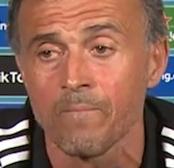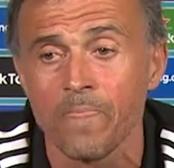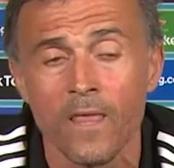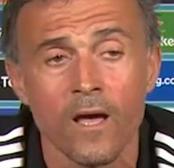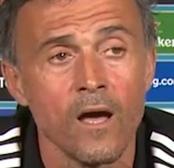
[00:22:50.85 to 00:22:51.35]
a
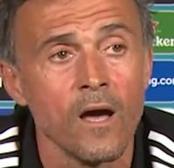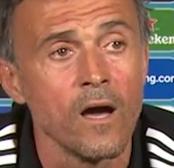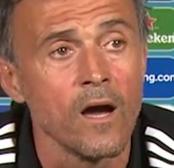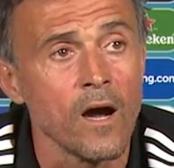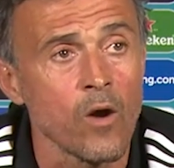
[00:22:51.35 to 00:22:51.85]

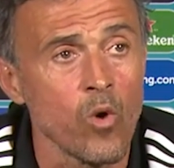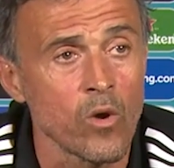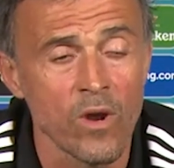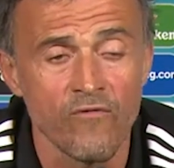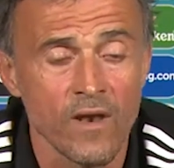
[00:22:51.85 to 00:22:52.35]
wonderful semi
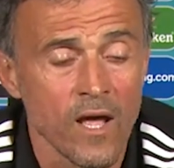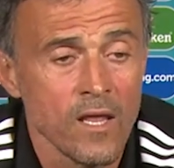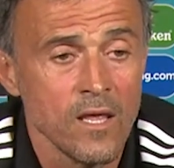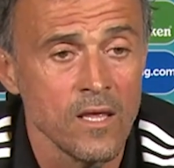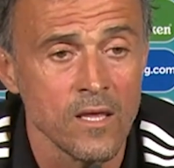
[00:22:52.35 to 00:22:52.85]
final
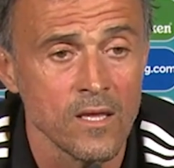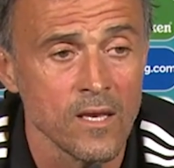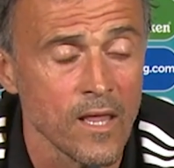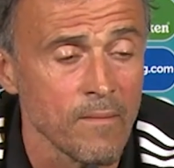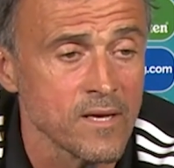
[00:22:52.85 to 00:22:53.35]

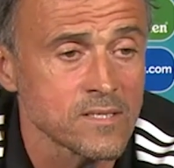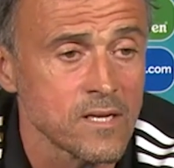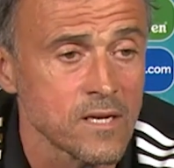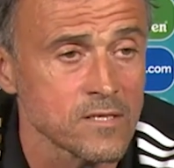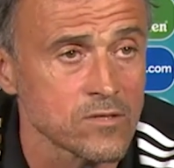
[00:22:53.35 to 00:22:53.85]
Italy versus
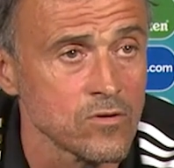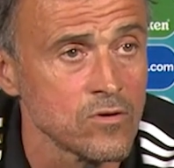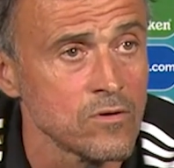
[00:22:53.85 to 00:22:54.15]
Spain.